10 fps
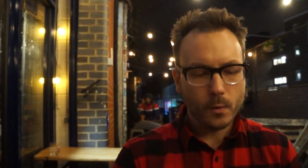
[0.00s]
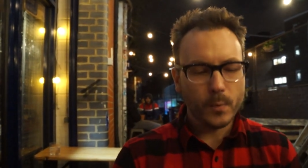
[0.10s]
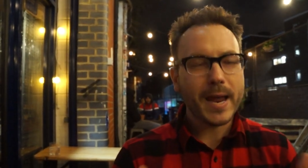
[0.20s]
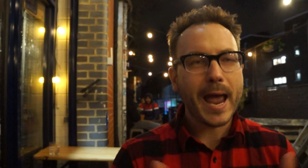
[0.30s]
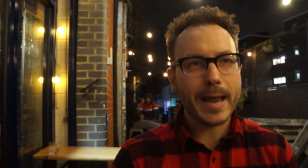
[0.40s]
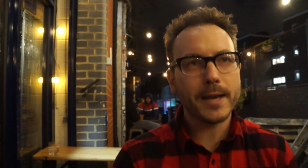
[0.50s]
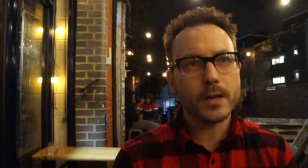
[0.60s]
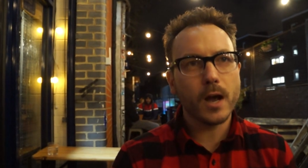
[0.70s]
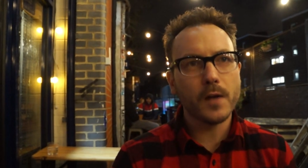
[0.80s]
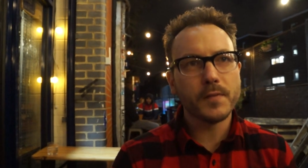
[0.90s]
We hand
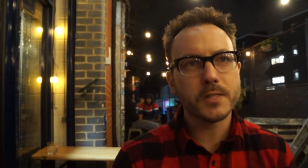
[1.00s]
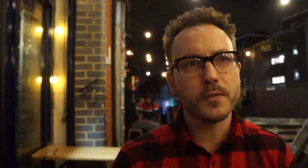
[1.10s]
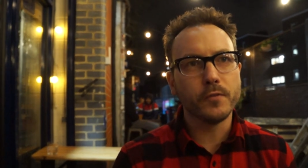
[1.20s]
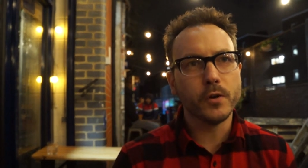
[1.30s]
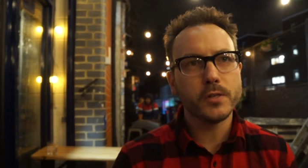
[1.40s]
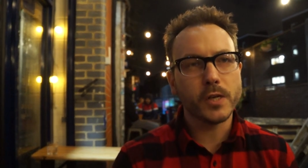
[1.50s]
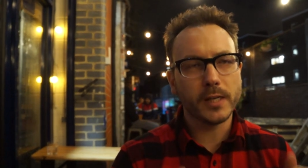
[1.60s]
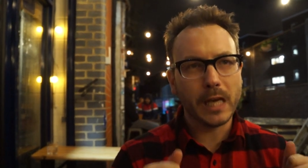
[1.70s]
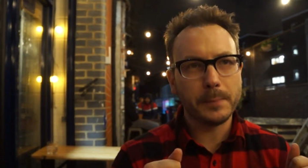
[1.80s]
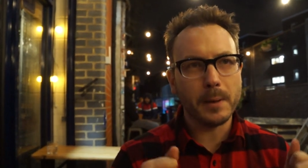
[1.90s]
harvest the fruit, so
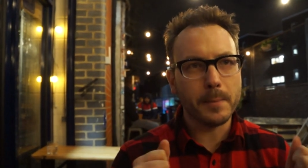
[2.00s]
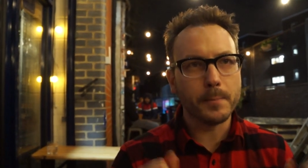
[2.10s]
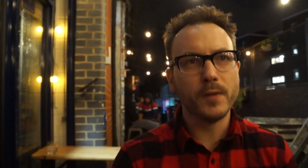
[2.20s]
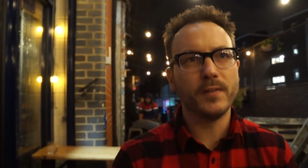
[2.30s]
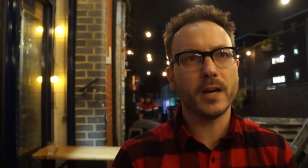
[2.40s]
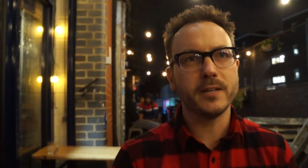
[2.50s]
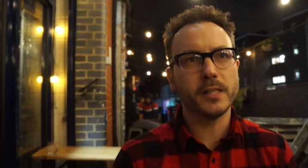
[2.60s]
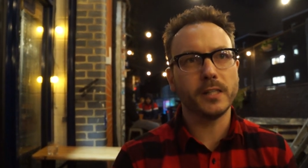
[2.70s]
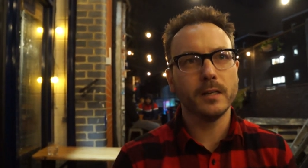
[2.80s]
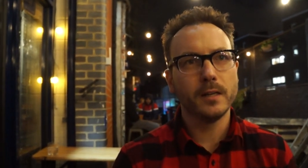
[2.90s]
to keep it in perfect
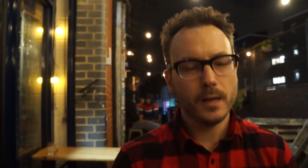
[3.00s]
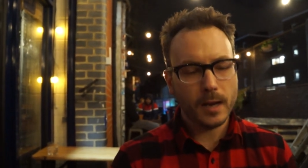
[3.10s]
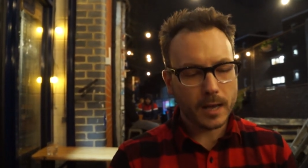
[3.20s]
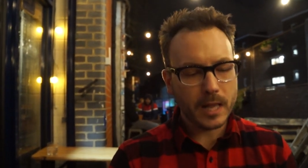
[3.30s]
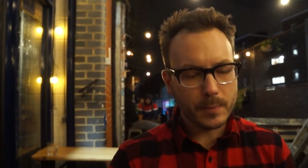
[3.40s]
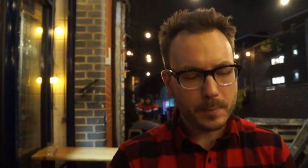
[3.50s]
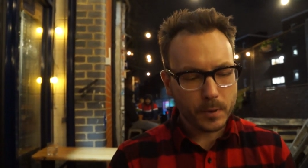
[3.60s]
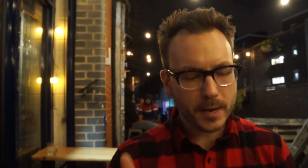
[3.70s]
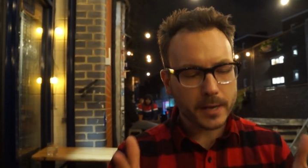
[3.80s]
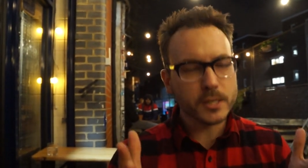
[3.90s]
condition, and then we
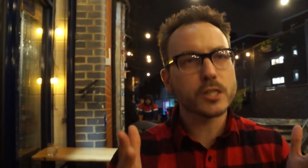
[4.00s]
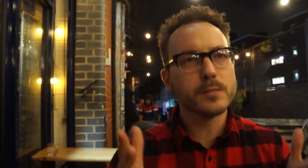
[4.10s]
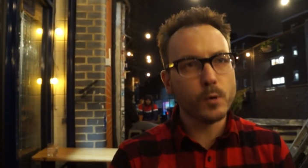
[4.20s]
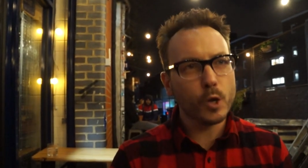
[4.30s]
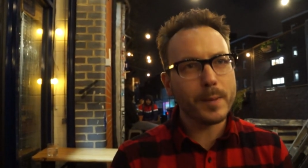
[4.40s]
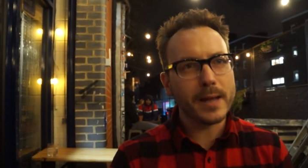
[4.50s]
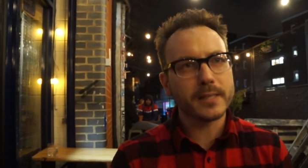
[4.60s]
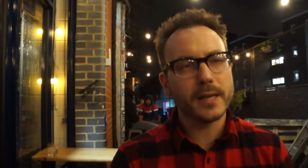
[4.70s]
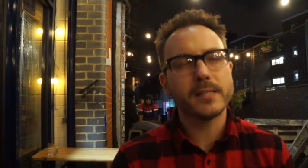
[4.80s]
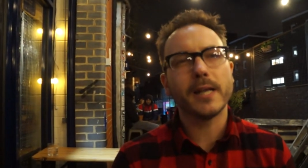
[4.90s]
put it in small
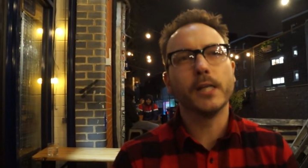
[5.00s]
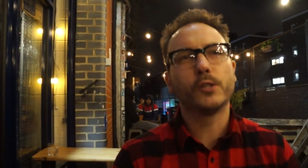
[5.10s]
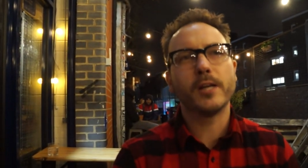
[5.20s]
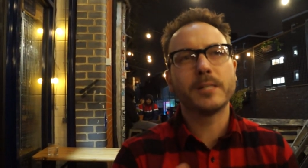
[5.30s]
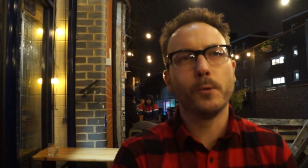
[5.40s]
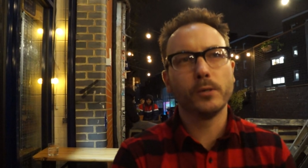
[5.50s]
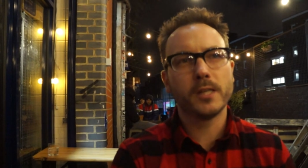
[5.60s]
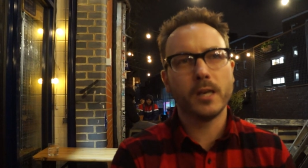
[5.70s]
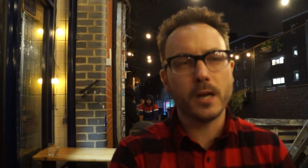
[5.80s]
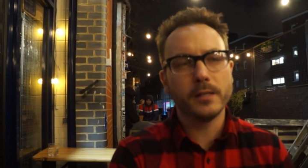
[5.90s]
baskets and transport it
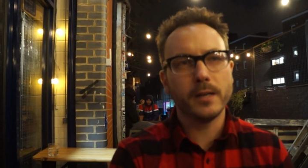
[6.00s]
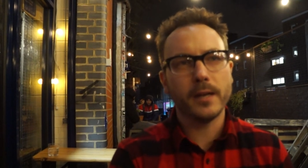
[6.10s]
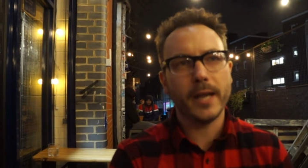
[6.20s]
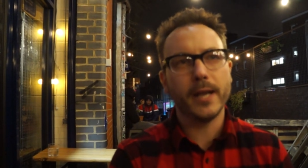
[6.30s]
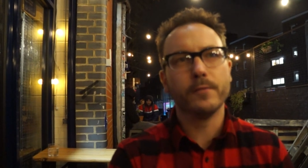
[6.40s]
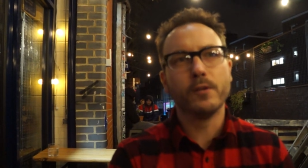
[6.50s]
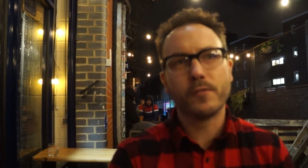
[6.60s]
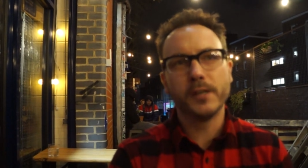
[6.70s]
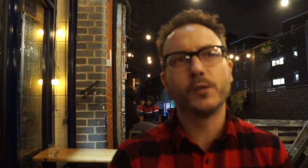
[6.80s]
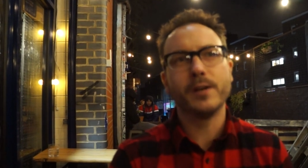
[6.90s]
to London in
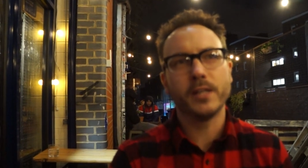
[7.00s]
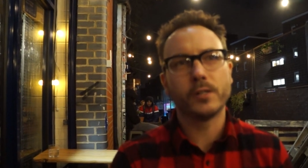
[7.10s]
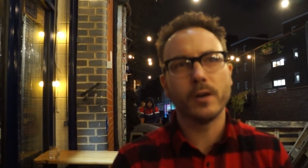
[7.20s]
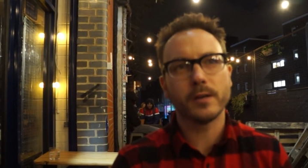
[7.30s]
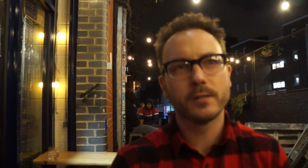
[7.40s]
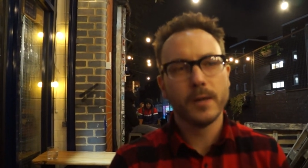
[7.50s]
refrigerated trucks.